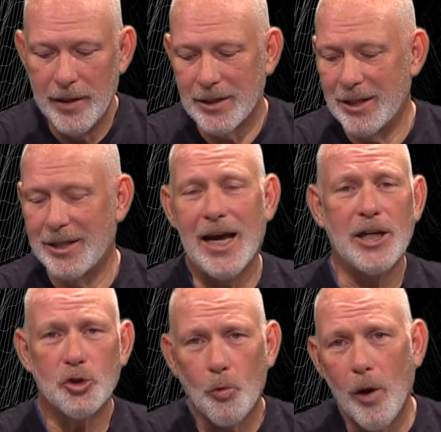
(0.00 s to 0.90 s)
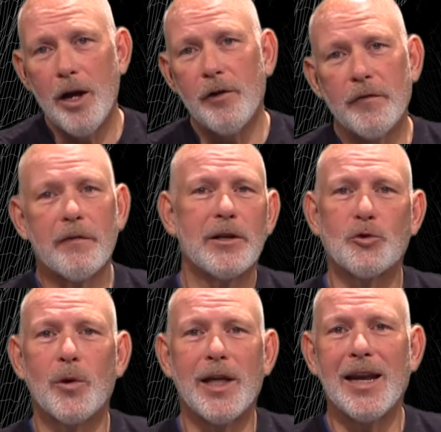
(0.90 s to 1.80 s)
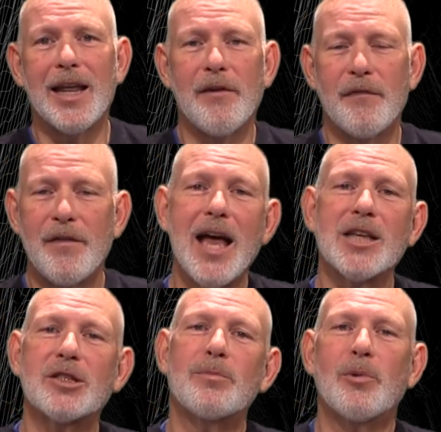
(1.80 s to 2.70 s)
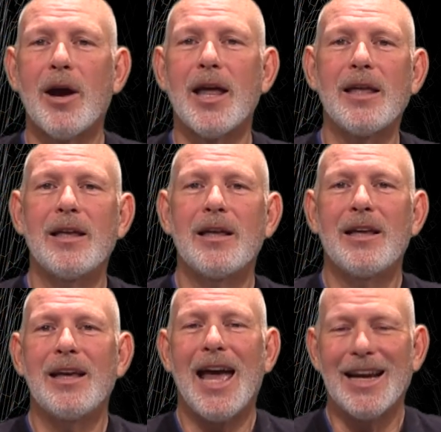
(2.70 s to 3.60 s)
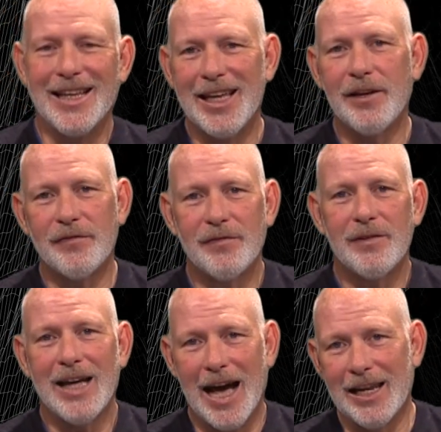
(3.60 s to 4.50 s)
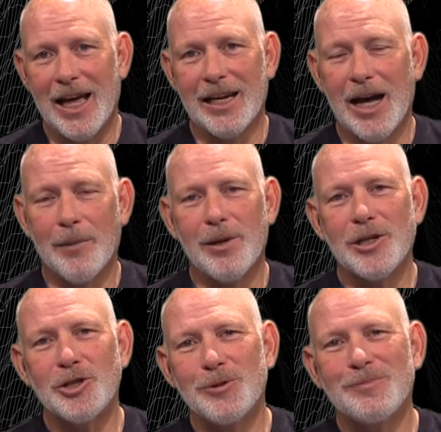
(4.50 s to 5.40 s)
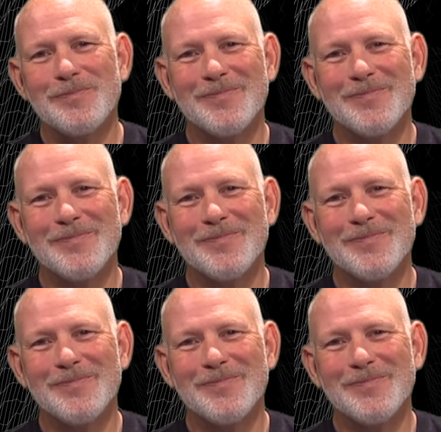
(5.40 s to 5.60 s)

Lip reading: me. This is day 12 of our 28-day fast, pray, and give guideline. God bless you.